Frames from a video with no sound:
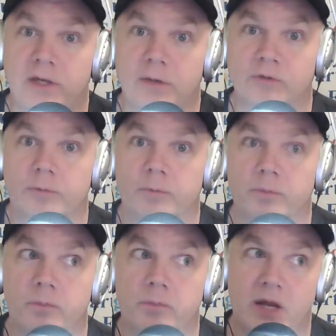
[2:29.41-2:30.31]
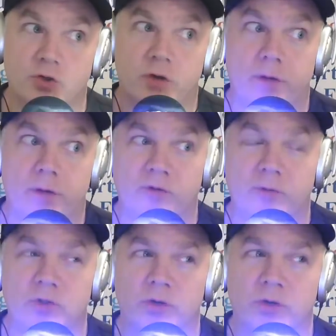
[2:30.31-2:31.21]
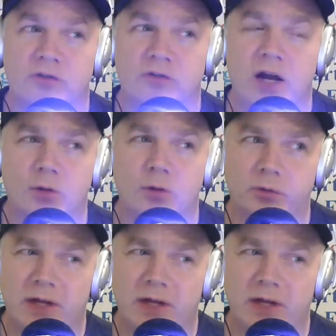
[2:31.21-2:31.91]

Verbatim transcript: He was the majority stockholder.